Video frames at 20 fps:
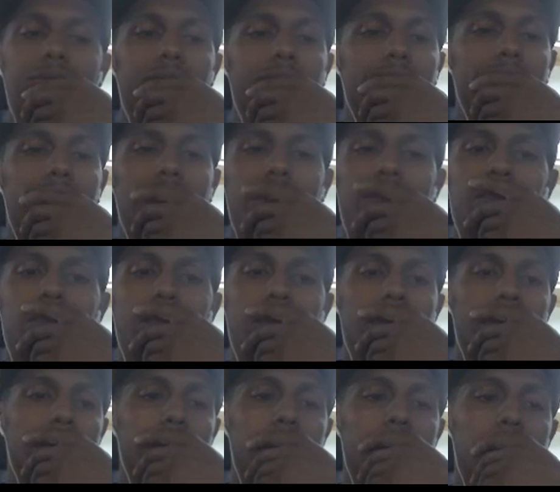that's
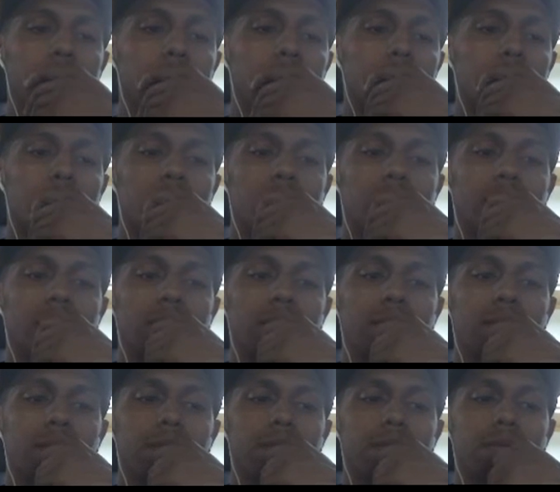like a couple of
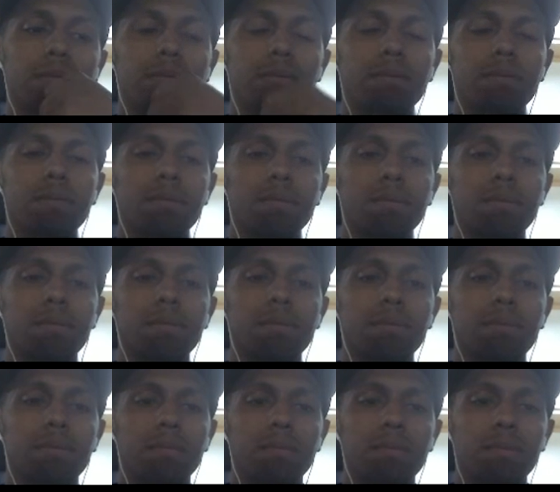hours. You can probably get
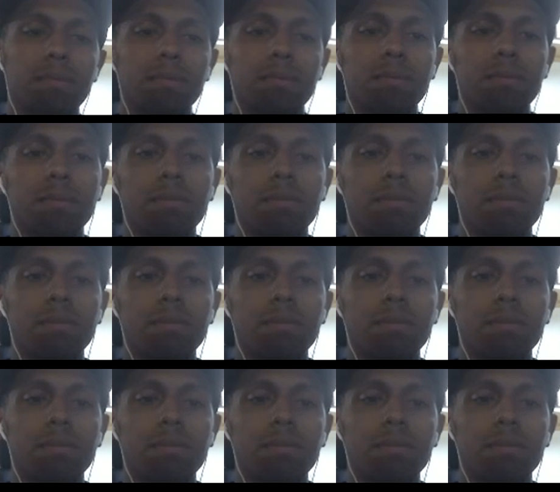that done.